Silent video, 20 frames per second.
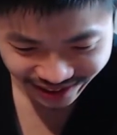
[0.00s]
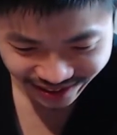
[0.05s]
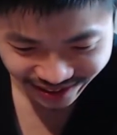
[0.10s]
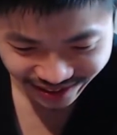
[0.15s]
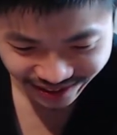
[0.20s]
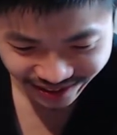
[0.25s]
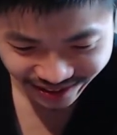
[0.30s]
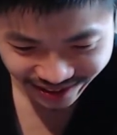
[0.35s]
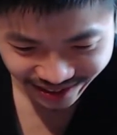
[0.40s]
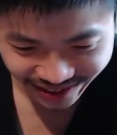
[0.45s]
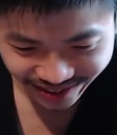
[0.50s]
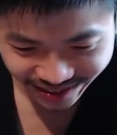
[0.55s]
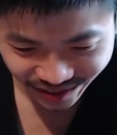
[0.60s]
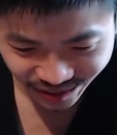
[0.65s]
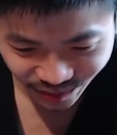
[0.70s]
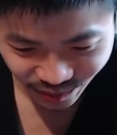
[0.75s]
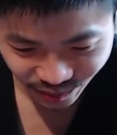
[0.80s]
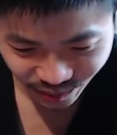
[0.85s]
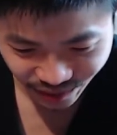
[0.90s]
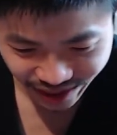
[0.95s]
The design is
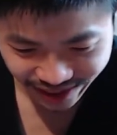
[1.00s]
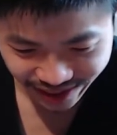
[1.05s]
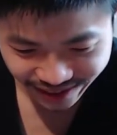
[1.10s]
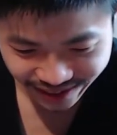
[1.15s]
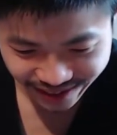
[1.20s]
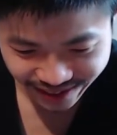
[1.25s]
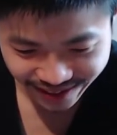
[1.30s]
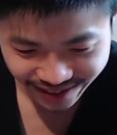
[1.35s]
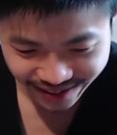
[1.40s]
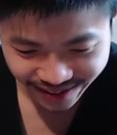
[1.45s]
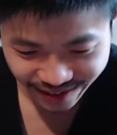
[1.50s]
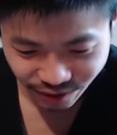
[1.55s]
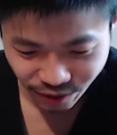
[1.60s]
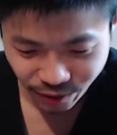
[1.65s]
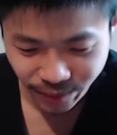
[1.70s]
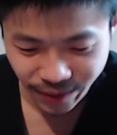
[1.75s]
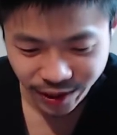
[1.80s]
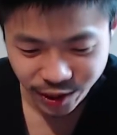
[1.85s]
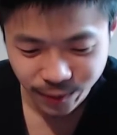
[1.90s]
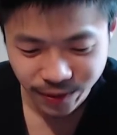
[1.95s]
great. It
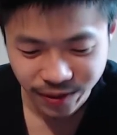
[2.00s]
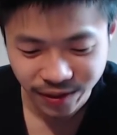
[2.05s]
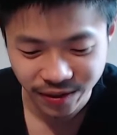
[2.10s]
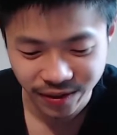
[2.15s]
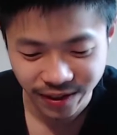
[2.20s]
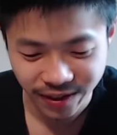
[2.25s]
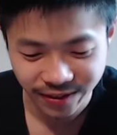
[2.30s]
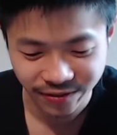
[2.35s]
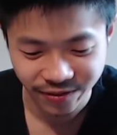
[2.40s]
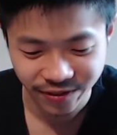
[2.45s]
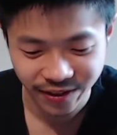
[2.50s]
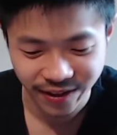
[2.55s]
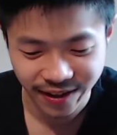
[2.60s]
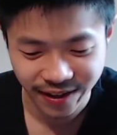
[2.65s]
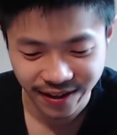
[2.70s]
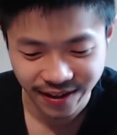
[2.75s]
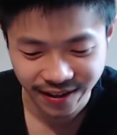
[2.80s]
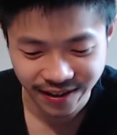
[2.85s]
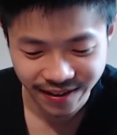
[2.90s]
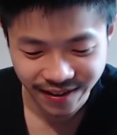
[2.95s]
reminds me a lot of
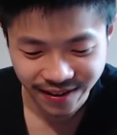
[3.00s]
like